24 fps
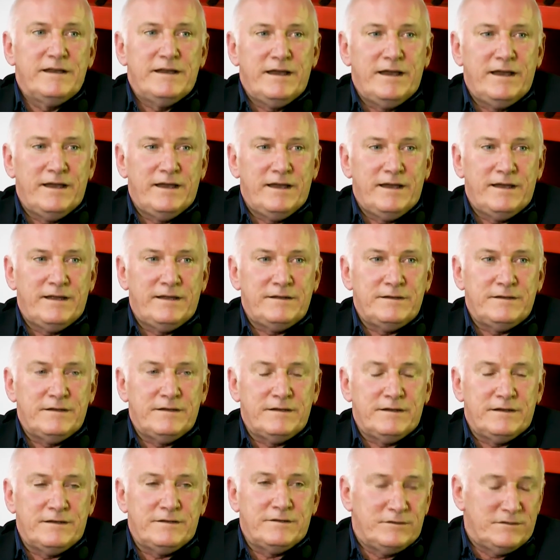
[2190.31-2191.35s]
And
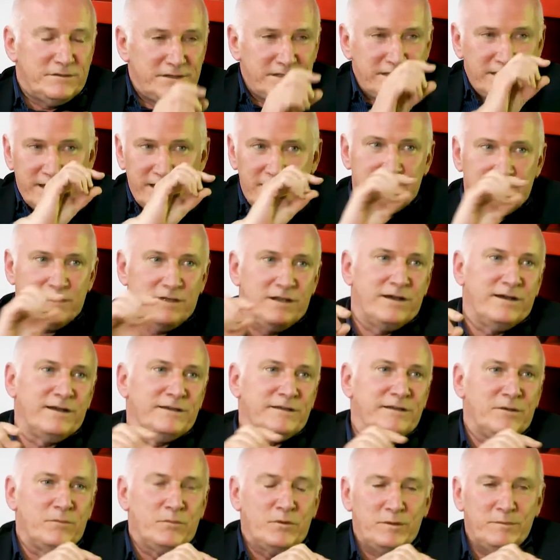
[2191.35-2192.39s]
the
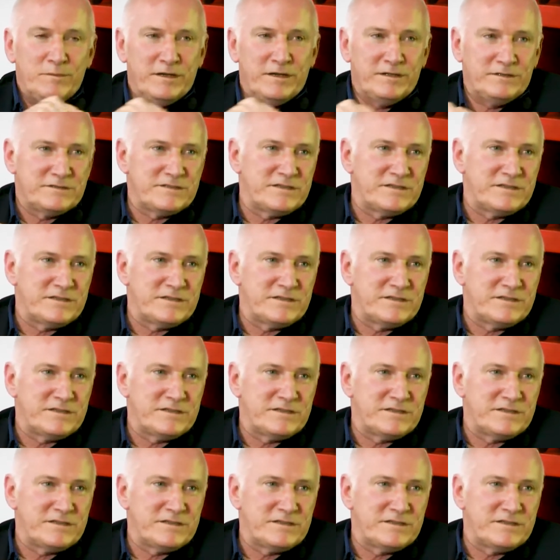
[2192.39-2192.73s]
headline that we might